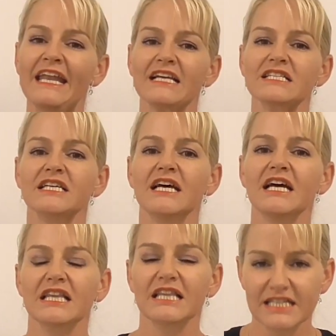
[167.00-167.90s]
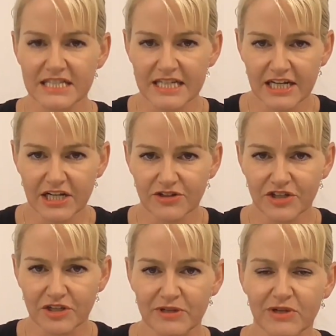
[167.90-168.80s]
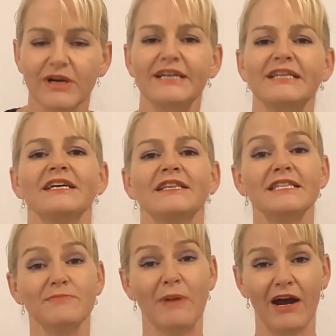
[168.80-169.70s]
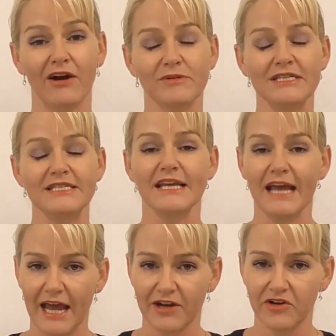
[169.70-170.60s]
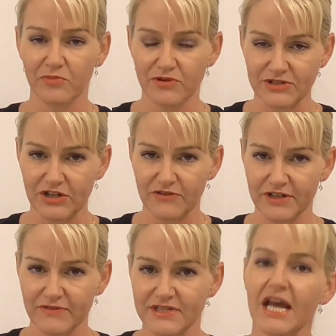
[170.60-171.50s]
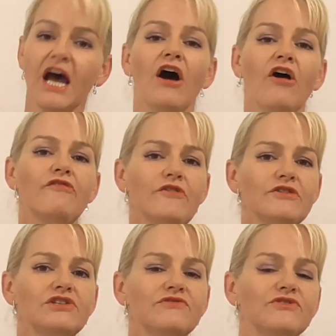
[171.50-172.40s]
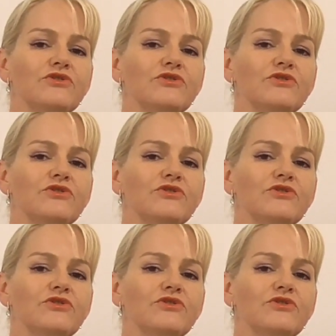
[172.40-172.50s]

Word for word: Next, Let's take a look at the big one. This is parabens and preservatives. First of